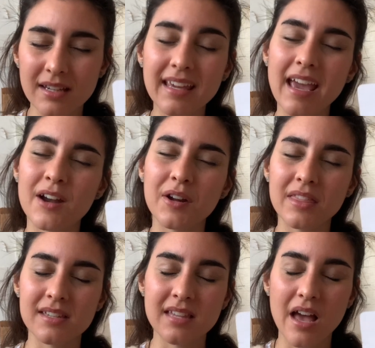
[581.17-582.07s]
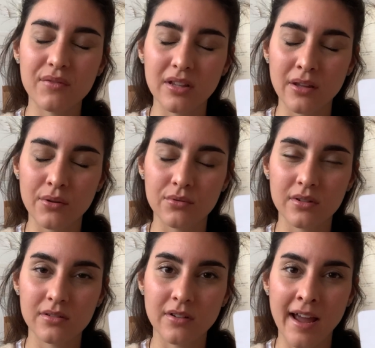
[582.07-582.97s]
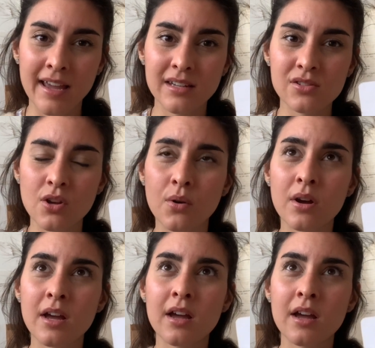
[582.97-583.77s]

carry this heavy load, right? So,